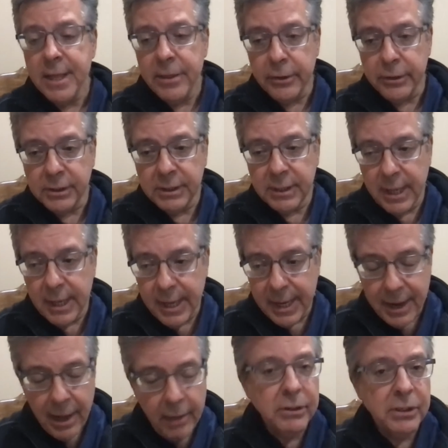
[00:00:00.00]
there's
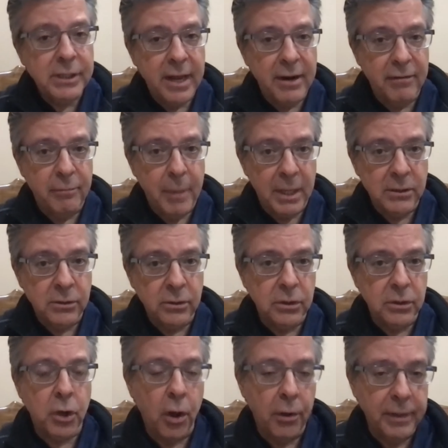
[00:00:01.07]
another set of
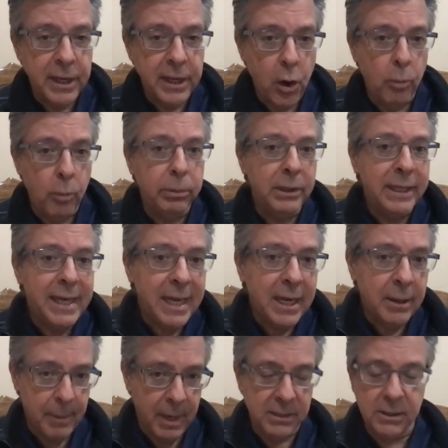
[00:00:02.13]
muscles called the oblique
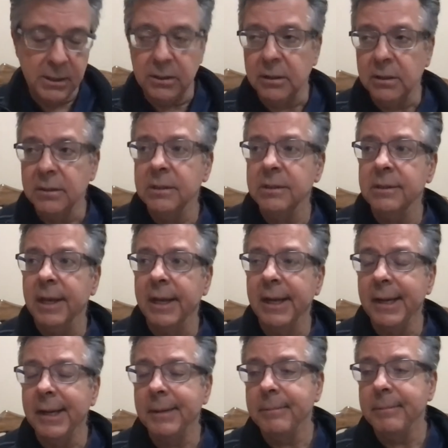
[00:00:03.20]
muscles
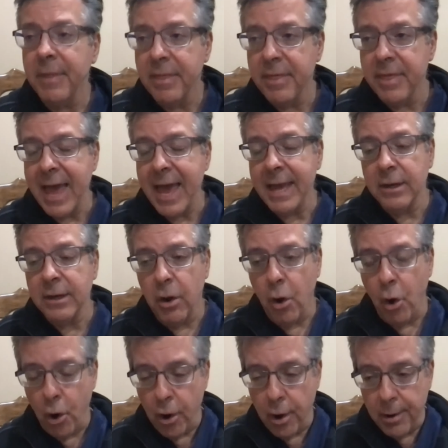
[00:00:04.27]
um, that
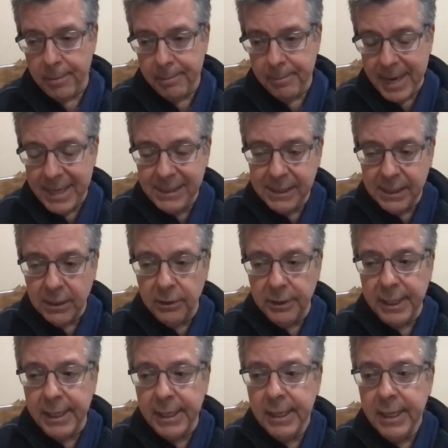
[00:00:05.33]
are
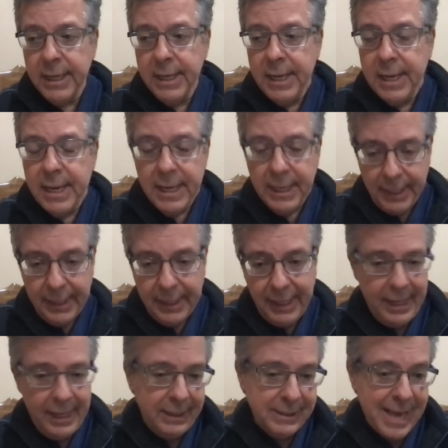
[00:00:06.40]
basically
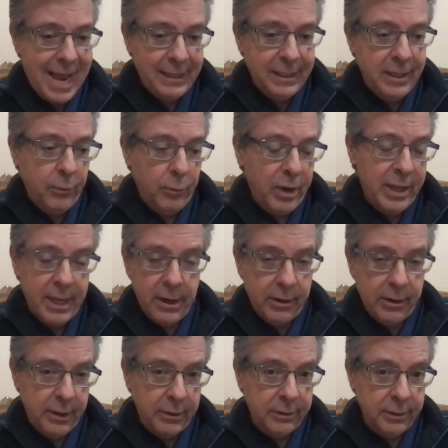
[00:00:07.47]
exactly the way they're
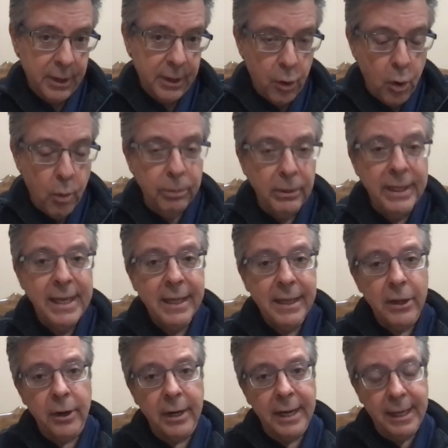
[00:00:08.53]
they're they're oblique
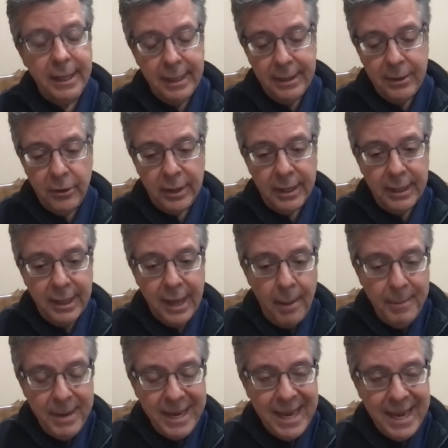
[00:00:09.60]
they're they're
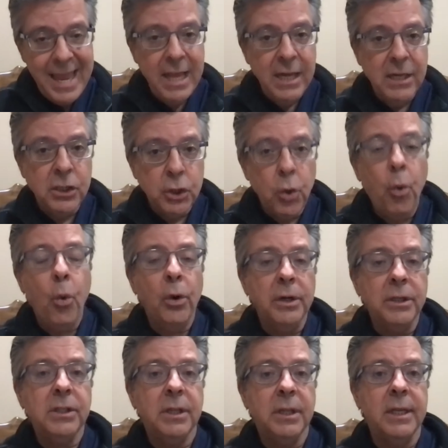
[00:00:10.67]
coming in
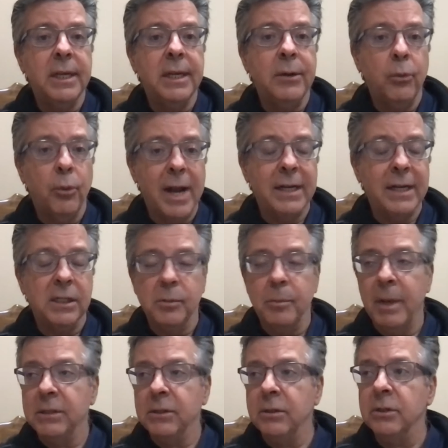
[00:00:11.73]
towards the rectus
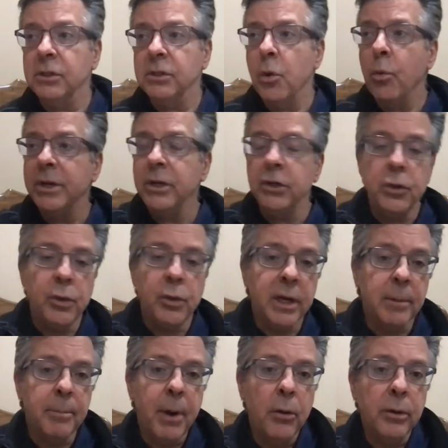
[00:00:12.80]
muscle so when you do a
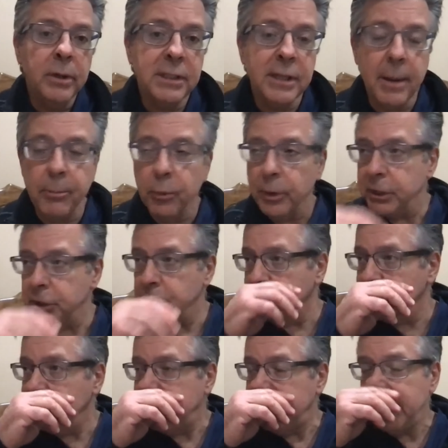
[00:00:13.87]
component
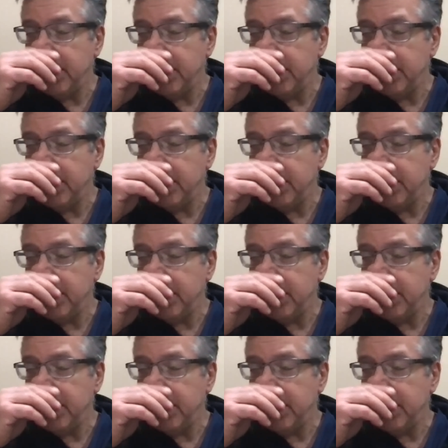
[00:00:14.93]
separation